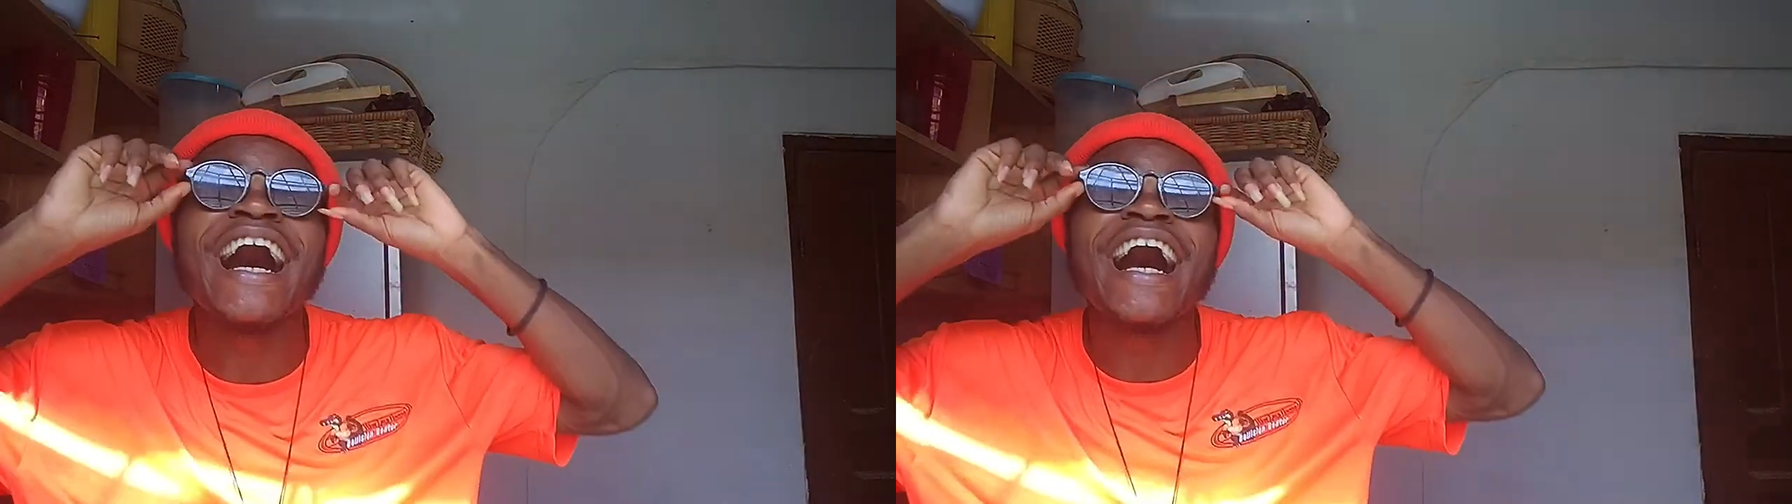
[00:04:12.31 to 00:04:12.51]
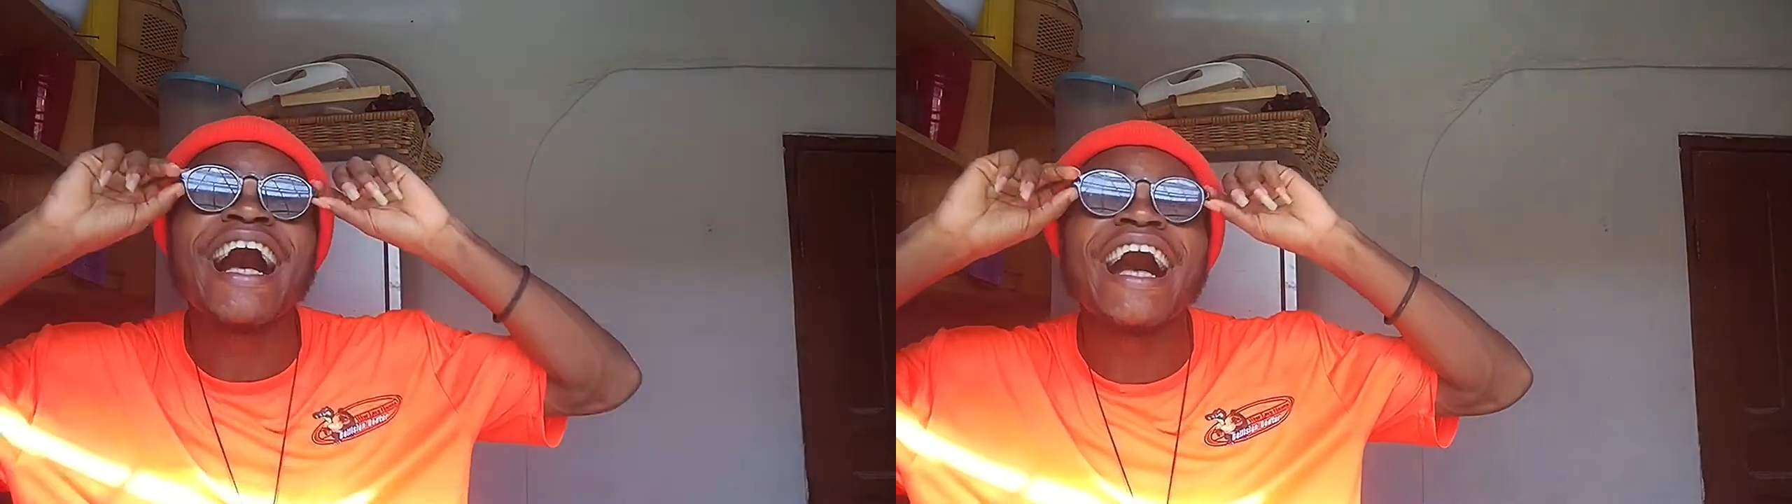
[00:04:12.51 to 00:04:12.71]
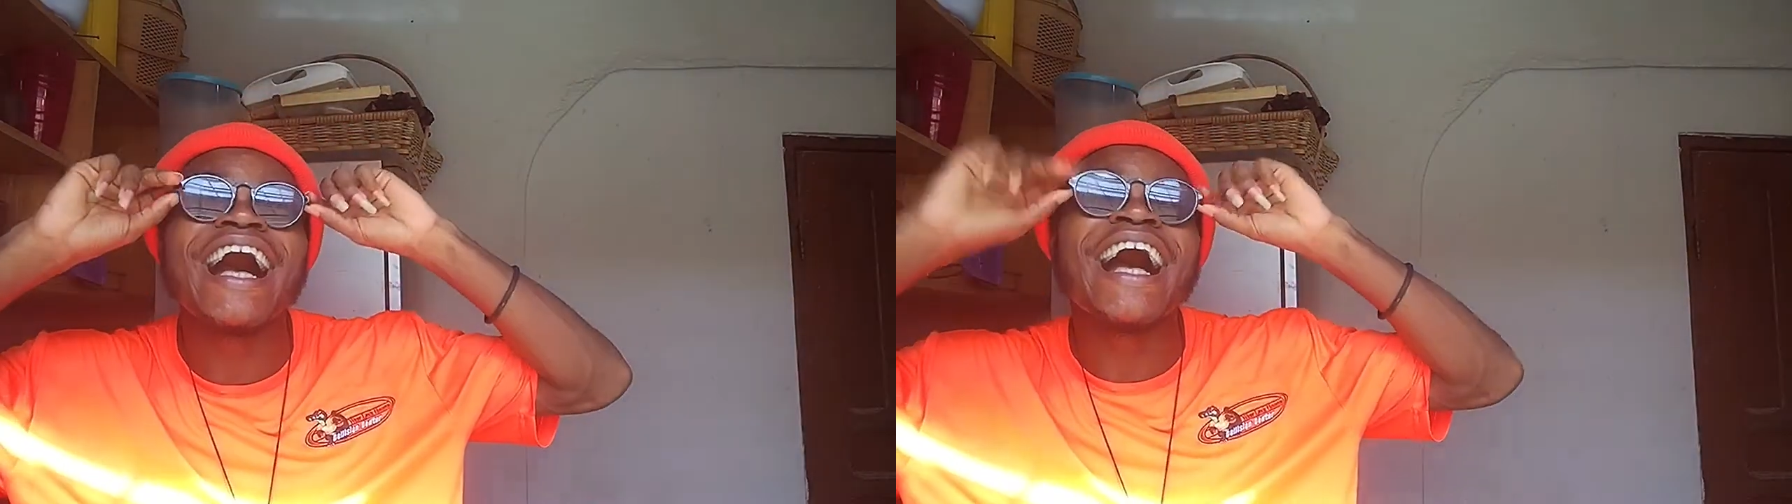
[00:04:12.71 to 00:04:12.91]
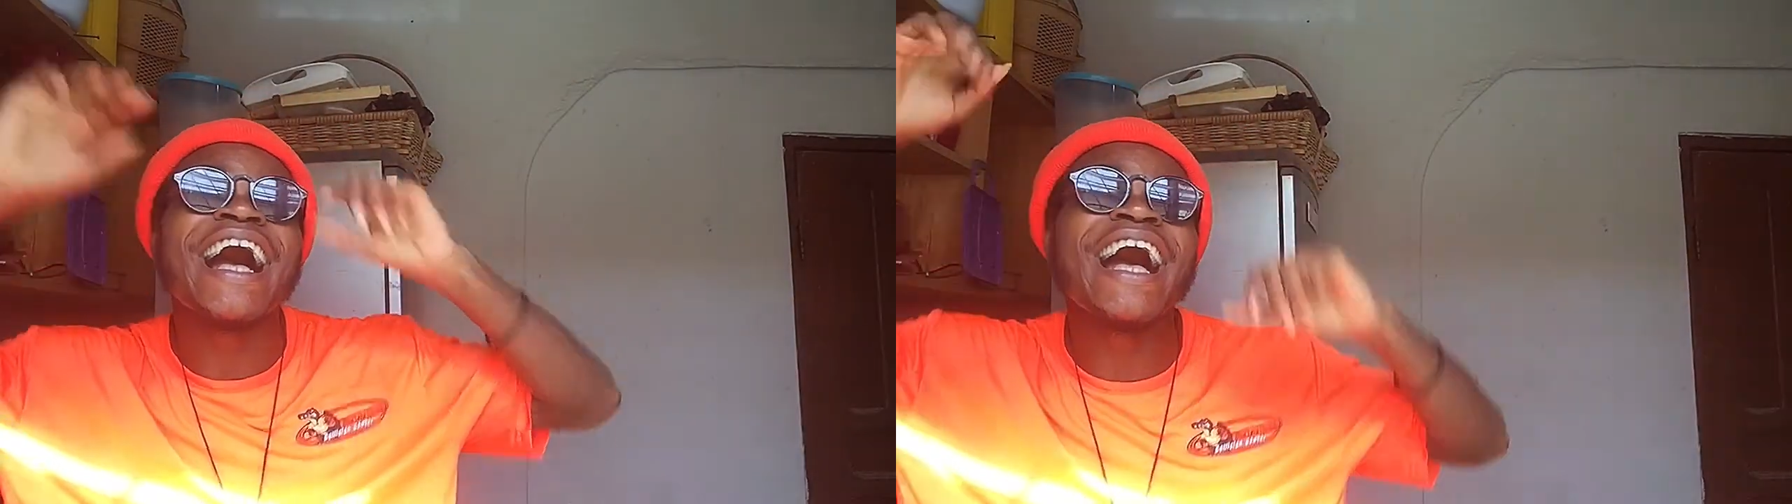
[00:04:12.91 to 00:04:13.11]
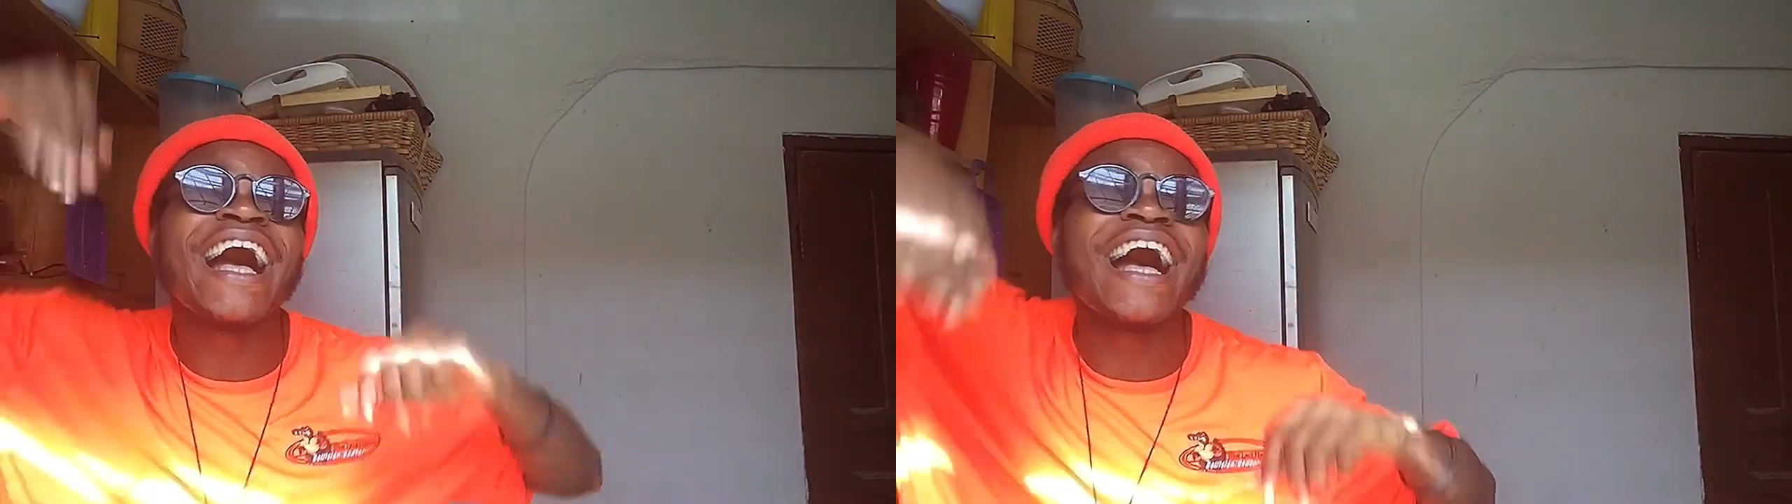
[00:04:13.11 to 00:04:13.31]

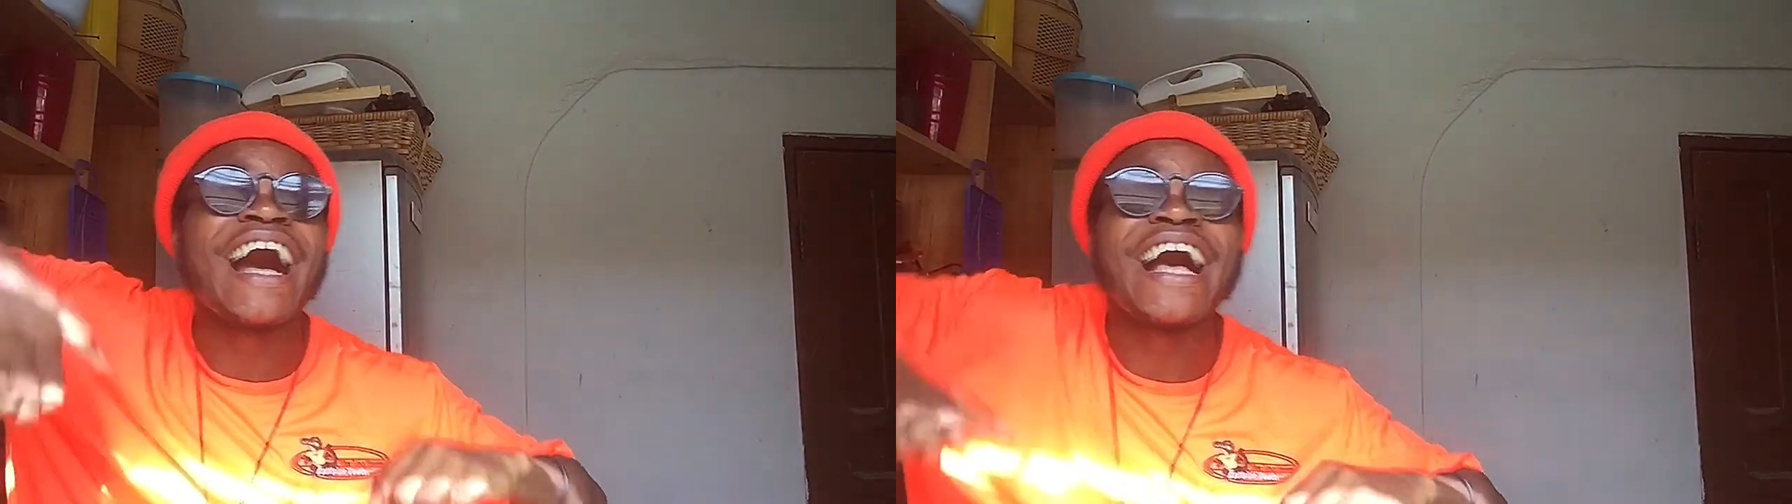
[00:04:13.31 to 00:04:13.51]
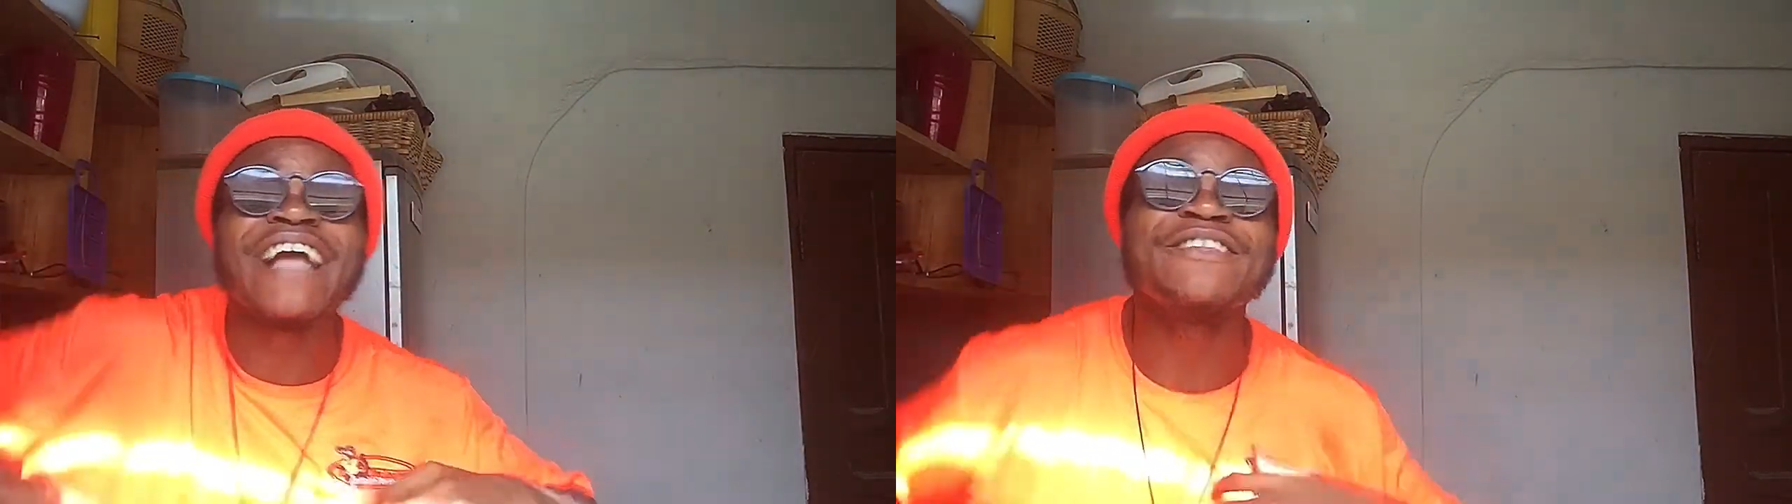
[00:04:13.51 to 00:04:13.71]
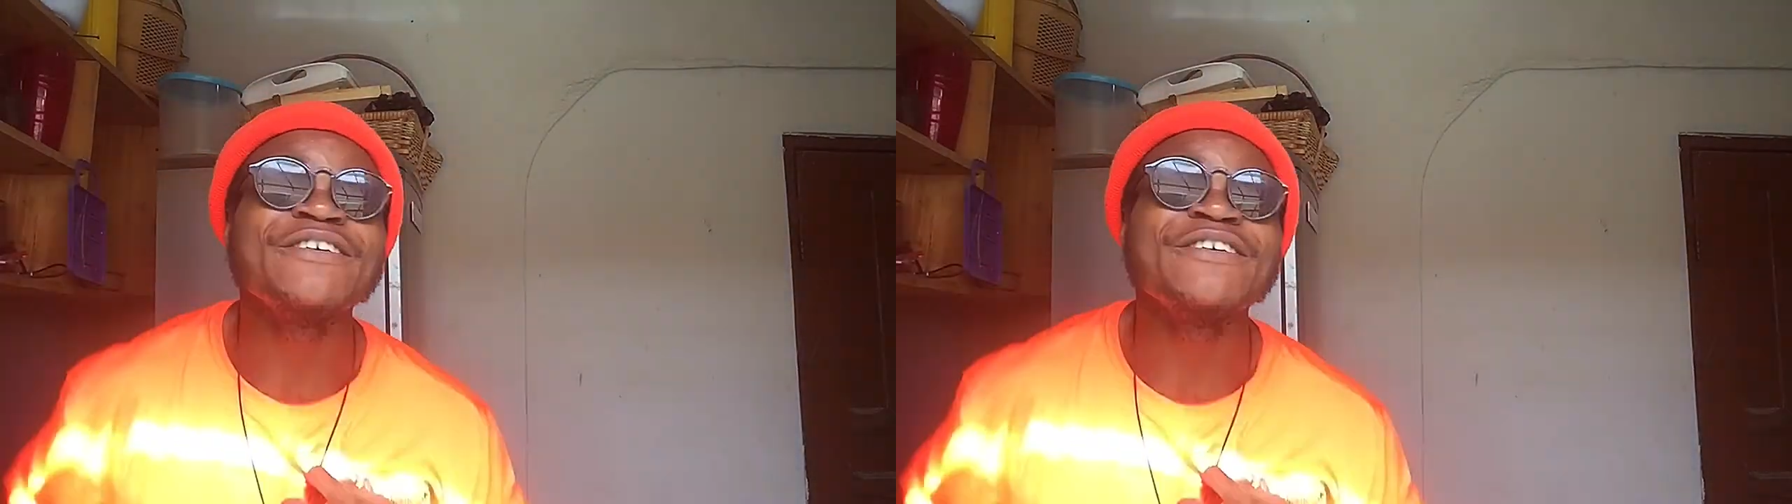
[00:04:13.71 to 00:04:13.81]
I